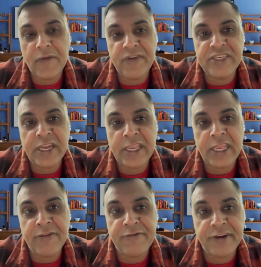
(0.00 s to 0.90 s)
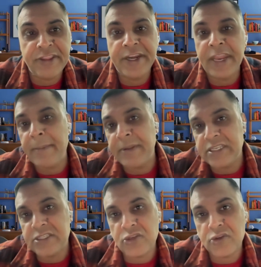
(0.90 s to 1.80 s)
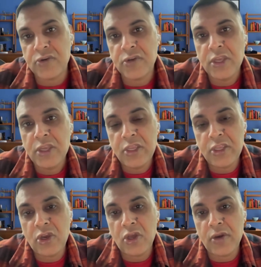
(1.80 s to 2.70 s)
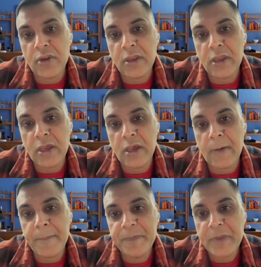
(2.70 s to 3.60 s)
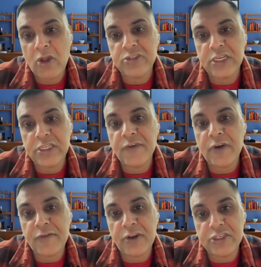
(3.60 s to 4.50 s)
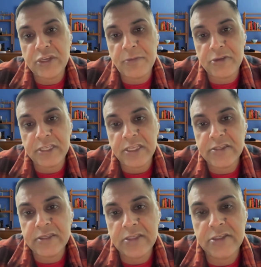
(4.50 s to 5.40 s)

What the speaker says: which again further damages your oxidative phosphorylation process,